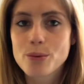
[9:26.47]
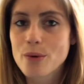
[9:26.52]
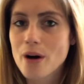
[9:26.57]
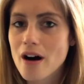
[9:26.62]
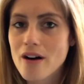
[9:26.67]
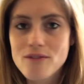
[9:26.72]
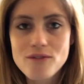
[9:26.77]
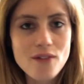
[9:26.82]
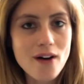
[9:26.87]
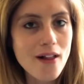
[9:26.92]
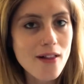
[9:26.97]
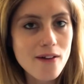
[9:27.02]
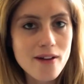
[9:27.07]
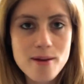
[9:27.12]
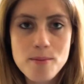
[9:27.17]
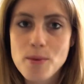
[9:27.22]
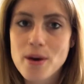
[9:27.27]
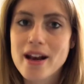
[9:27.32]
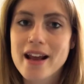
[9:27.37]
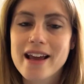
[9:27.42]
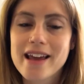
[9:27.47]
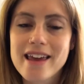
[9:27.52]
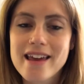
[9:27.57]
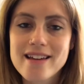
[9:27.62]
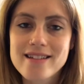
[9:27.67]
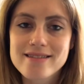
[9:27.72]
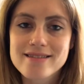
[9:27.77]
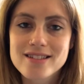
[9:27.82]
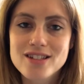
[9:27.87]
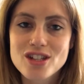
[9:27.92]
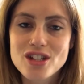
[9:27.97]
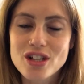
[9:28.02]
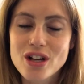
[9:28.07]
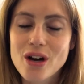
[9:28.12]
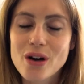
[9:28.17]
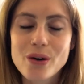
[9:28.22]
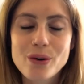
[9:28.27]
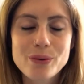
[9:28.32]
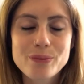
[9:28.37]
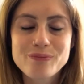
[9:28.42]
I'll follow him when I can.
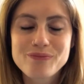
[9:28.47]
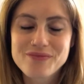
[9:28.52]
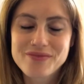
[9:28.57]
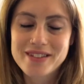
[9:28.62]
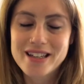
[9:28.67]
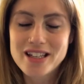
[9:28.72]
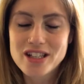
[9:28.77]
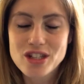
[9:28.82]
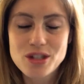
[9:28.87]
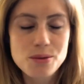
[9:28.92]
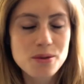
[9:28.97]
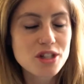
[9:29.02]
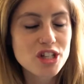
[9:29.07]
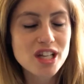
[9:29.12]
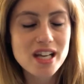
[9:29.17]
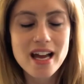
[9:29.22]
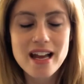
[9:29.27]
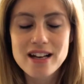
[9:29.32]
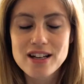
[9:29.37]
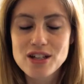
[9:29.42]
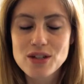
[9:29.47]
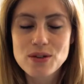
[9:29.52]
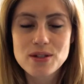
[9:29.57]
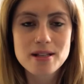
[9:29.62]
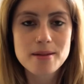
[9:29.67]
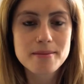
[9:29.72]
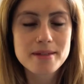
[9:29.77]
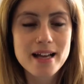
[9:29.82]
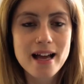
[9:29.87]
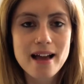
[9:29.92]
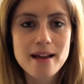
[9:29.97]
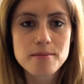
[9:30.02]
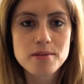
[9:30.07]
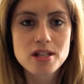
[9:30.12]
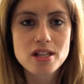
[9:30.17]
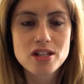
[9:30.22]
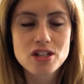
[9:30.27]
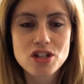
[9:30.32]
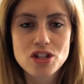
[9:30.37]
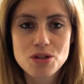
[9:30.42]
So that's just what you gotta do sometimes,
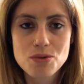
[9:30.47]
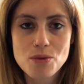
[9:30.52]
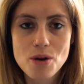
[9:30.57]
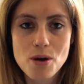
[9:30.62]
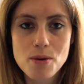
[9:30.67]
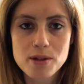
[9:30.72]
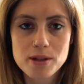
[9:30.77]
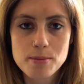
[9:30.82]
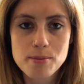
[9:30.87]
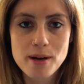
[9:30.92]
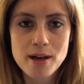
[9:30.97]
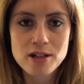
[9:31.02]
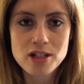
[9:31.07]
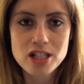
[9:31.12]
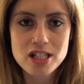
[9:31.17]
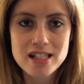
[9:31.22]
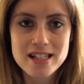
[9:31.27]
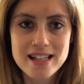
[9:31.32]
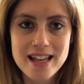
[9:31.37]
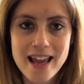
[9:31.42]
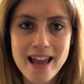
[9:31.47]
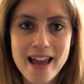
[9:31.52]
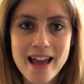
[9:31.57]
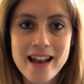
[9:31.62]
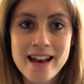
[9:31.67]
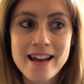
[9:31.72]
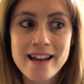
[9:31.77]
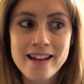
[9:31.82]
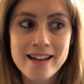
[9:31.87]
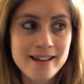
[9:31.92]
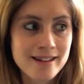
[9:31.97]
is just roll with the punches and,